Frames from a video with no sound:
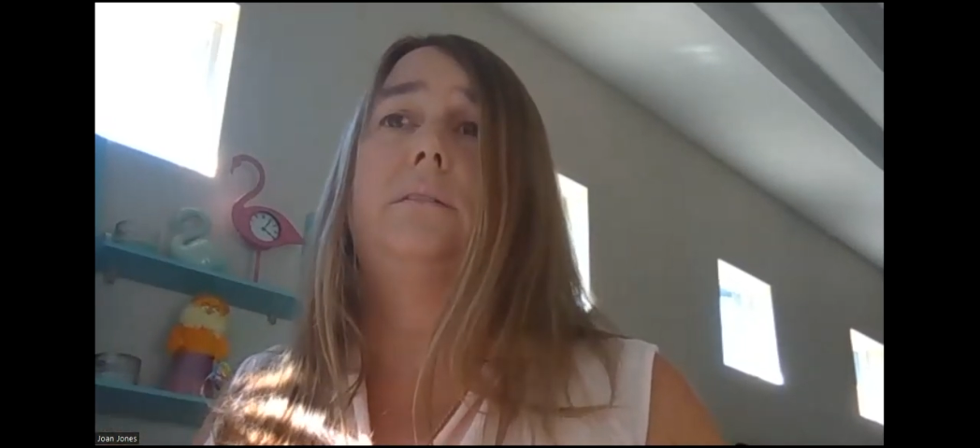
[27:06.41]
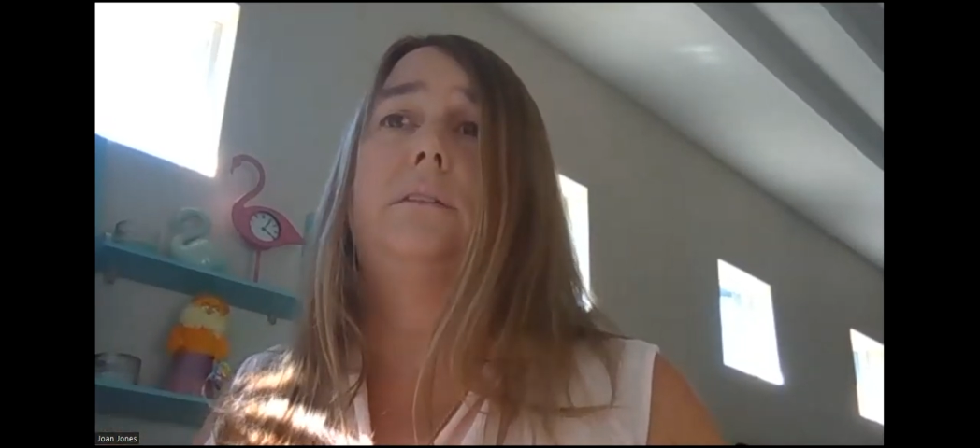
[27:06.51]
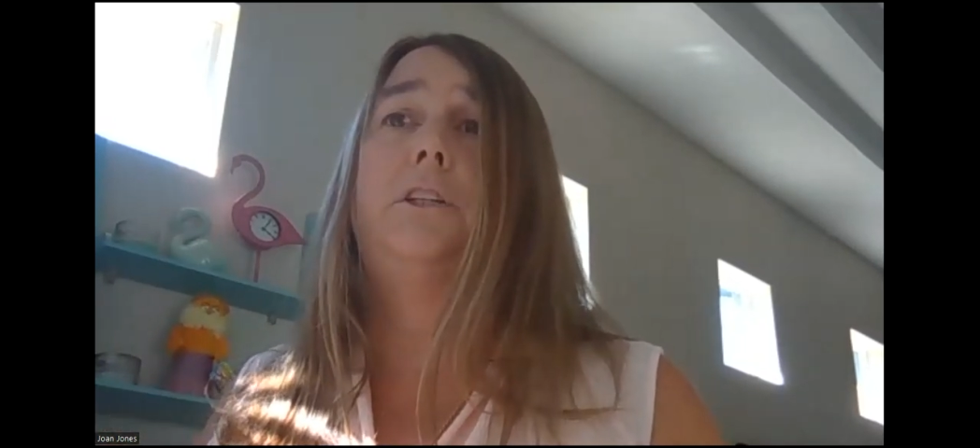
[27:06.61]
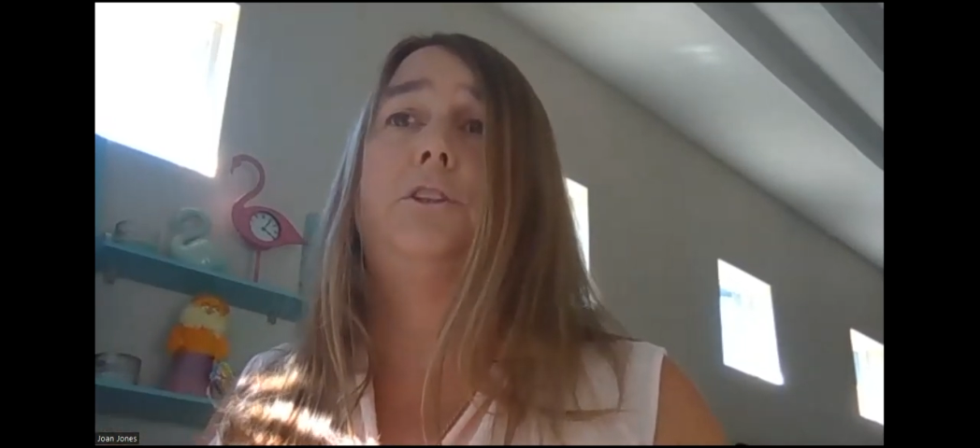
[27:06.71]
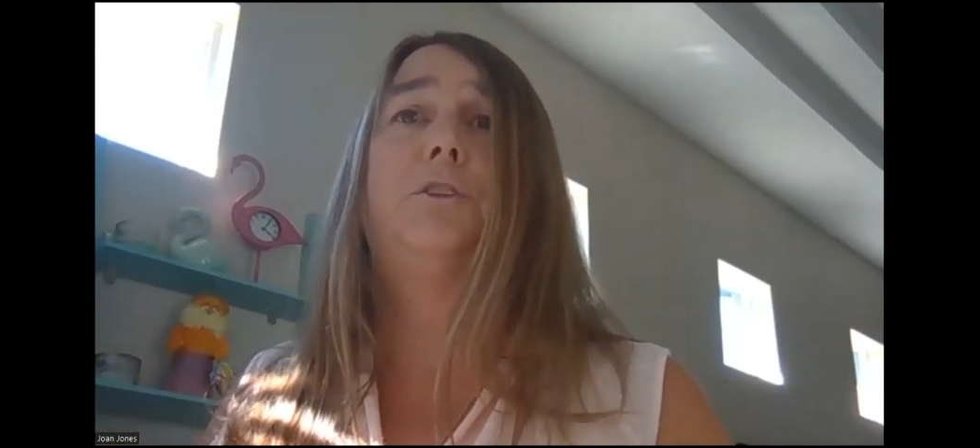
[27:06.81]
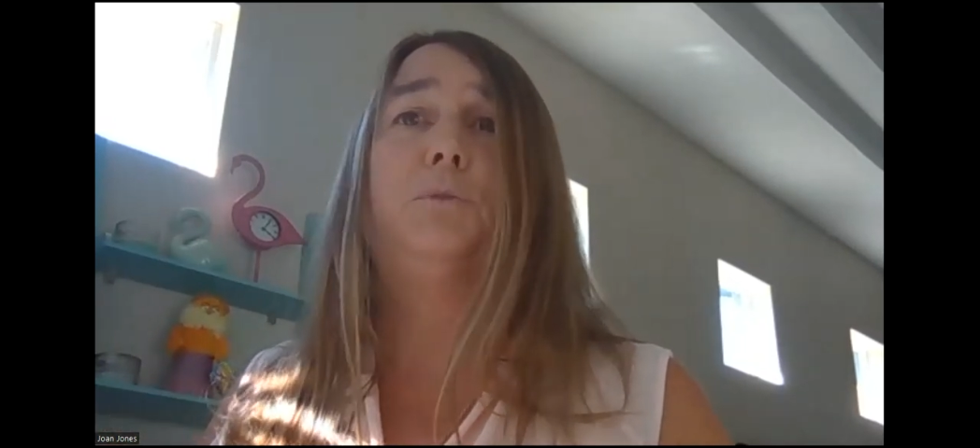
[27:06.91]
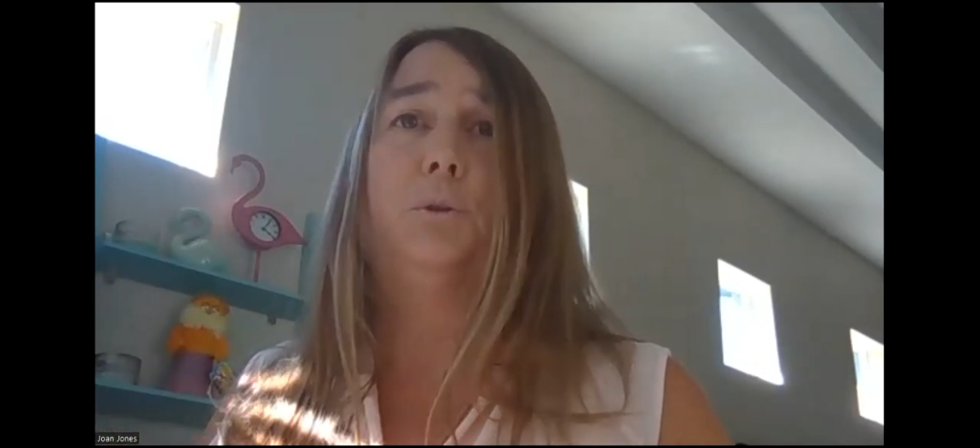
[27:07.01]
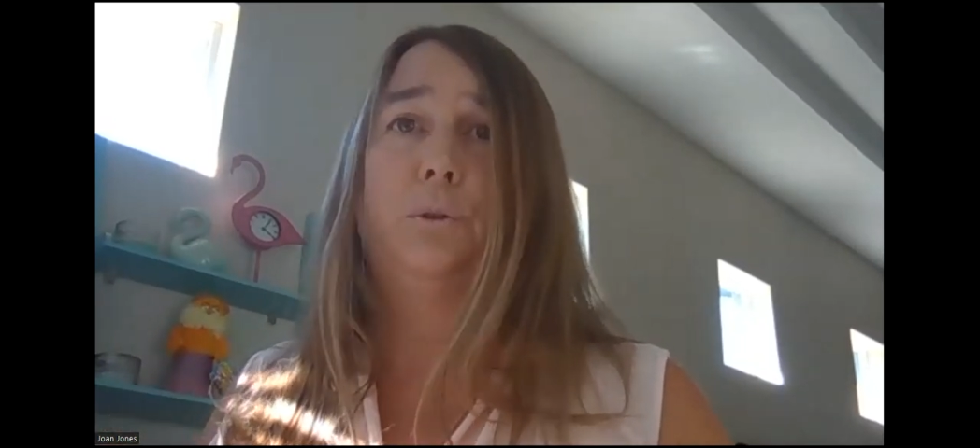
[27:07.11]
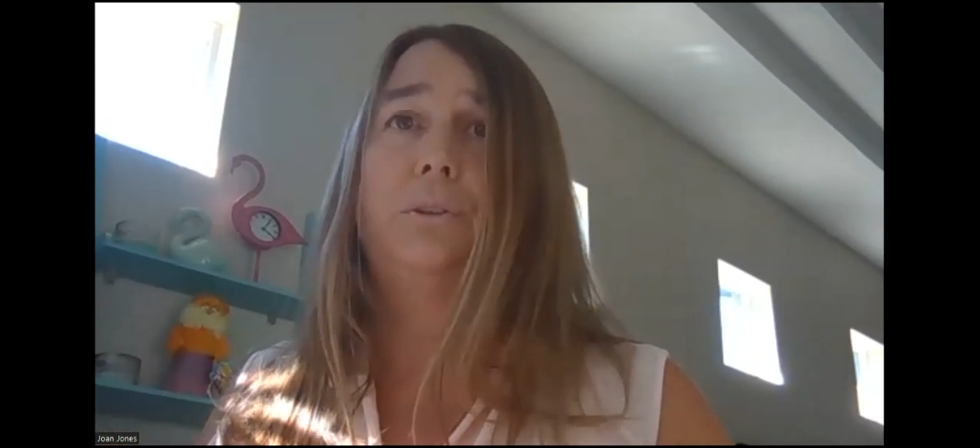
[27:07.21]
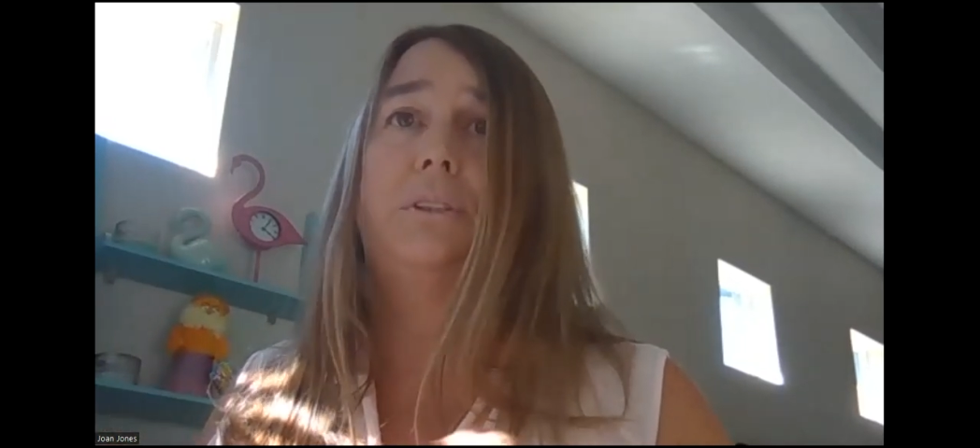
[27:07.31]
you know, some
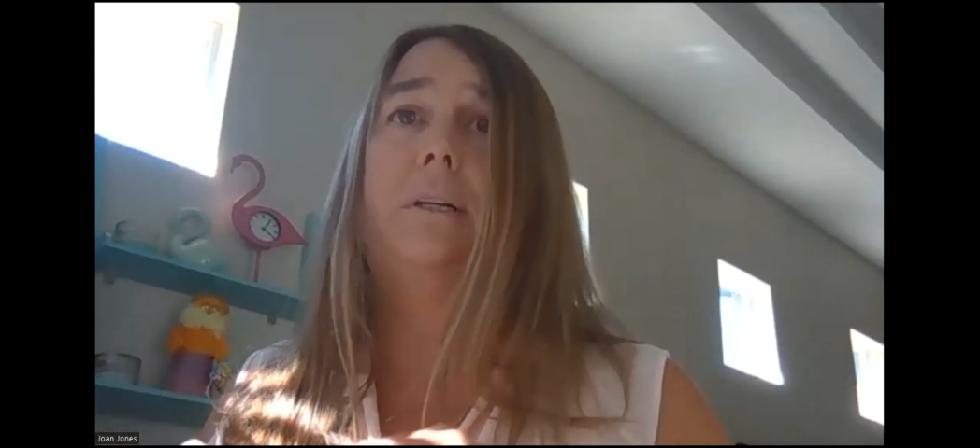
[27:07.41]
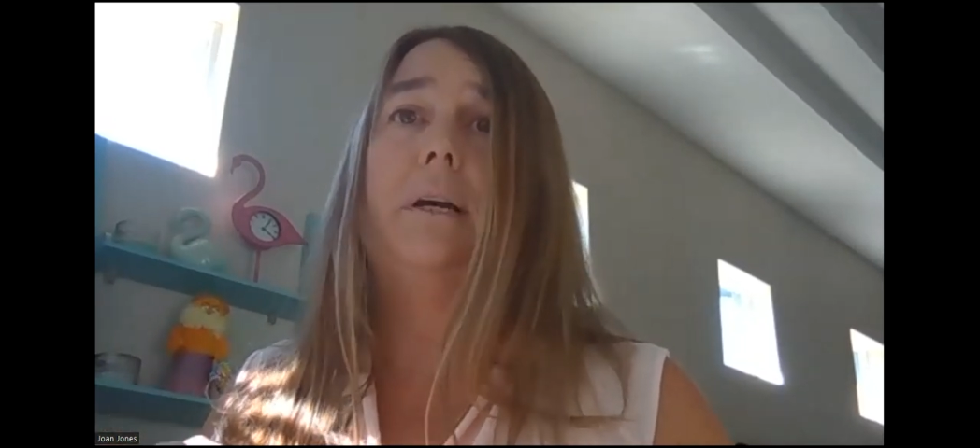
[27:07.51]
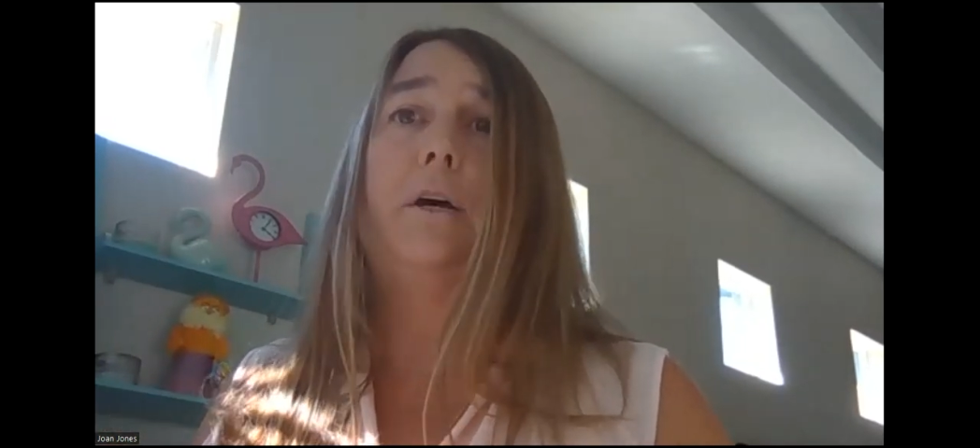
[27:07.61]
tools.